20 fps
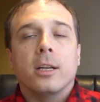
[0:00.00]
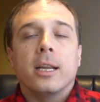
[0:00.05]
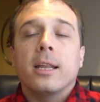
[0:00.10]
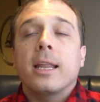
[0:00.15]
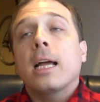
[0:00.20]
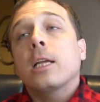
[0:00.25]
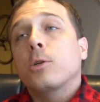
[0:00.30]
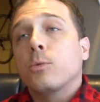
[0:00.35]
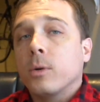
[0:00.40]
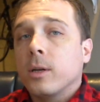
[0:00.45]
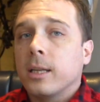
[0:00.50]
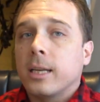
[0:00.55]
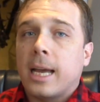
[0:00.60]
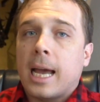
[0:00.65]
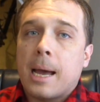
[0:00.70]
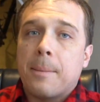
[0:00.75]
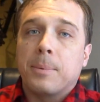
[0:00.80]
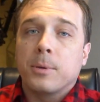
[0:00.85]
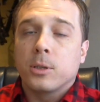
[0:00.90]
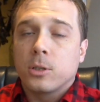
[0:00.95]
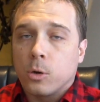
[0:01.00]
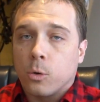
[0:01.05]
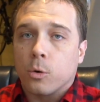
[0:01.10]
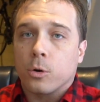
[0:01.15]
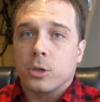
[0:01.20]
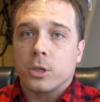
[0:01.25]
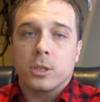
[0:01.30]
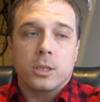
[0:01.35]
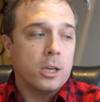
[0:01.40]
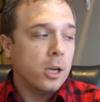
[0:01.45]
Now, that's really apples to
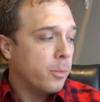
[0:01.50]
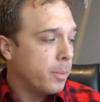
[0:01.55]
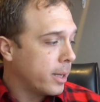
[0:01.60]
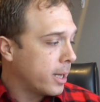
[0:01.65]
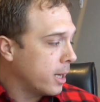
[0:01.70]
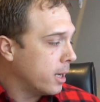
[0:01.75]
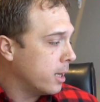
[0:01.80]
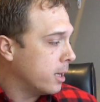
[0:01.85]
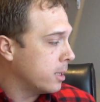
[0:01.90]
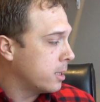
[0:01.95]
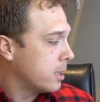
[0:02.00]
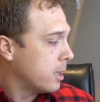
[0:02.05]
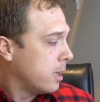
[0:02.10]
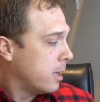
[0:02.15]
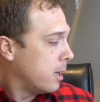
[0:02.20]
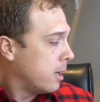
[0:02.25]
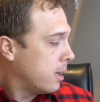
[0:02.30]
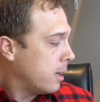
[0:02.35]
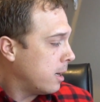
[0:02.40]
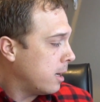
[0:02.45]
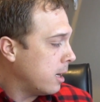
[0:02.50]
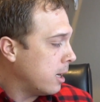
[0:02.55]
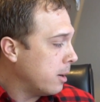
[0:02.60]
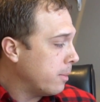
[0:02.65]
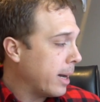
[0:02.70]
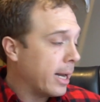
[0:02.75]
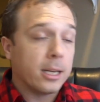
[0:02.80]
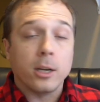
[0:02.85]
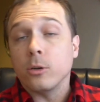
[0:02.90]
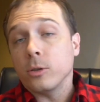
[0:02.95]
oranges, though, because
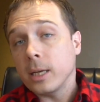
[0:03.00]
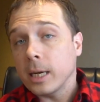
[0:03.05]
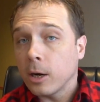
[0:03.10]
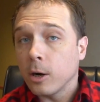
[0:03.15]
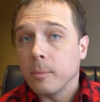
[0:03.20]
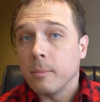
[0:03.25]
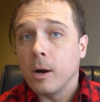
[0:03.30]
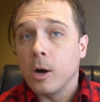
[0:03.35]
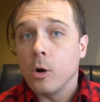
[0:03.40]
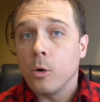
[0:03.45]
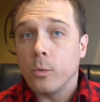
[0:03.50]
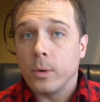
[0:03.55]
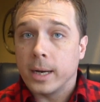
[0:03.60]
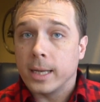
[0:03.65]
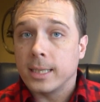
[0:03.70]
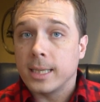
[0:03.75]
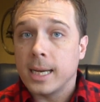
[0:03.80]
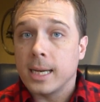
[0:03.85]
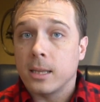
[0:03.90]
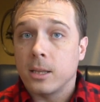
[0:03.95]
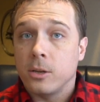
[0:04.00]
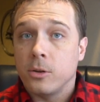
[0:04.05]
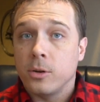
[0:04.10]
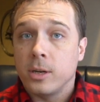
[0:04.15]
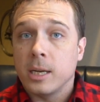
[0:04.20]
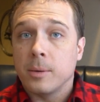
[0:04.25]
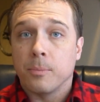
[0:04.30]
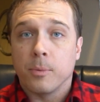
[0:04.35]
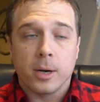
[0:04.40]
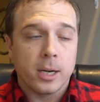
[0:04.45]
I don't take a remote when I take the
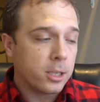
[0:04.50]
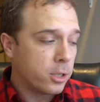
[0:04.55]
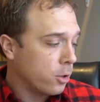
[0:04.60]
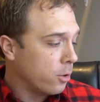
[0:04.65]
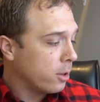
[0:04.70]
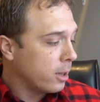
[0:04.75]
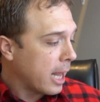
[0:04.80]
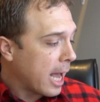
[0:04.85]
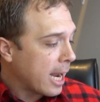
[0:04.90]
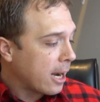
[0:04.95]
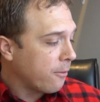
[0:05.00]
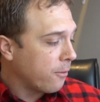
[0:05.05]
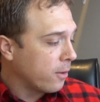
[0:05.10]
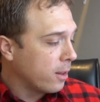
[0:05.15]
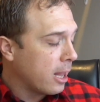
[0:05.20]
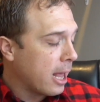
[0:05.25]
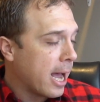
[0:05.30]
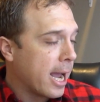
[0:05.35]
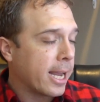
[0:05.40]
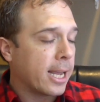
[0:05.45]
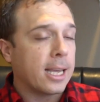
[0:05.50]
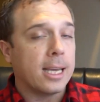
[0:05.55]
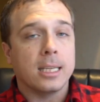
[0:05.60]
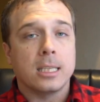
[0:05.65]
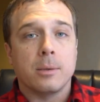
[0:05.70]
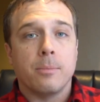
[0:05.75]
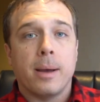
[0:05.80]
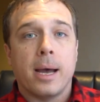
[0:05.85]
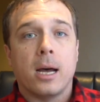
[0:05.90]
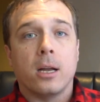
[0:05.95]
Unique Breeze. So, like for like,
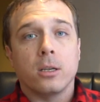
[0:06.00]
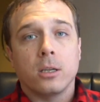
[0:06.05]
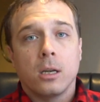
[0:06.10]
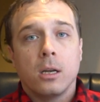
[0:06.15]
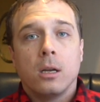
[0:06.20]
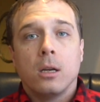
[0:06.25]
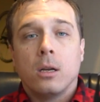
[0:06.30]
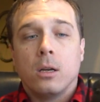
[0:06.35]
it's about